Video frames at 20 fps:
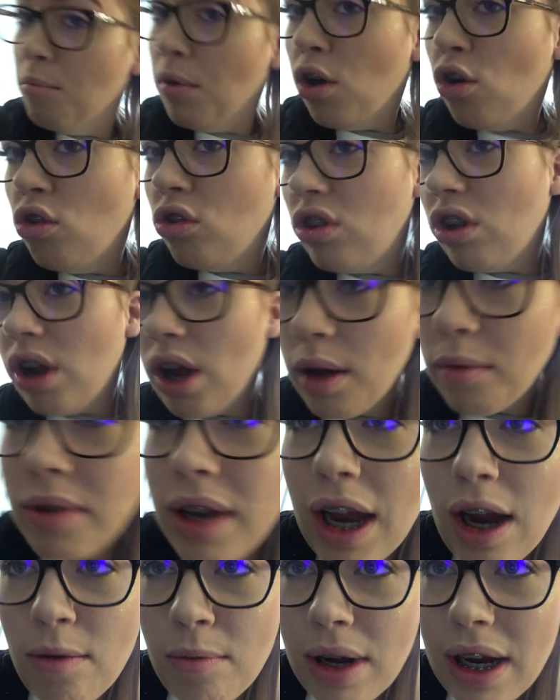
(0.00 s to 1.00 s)
Also,
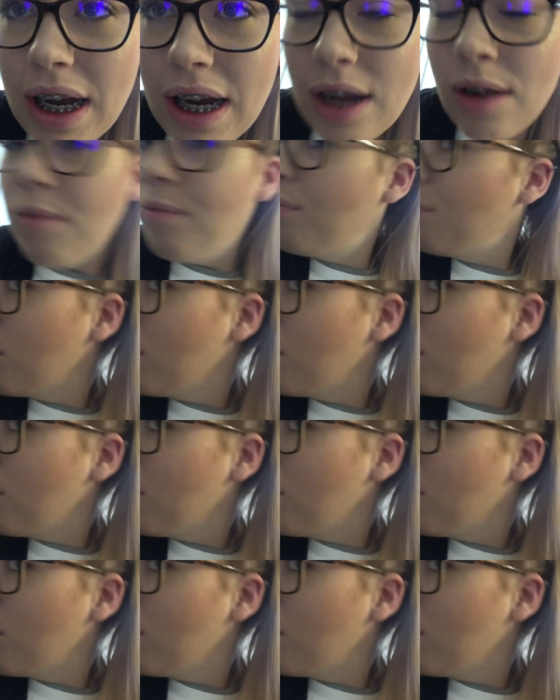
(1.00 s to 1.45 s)
update on my ear.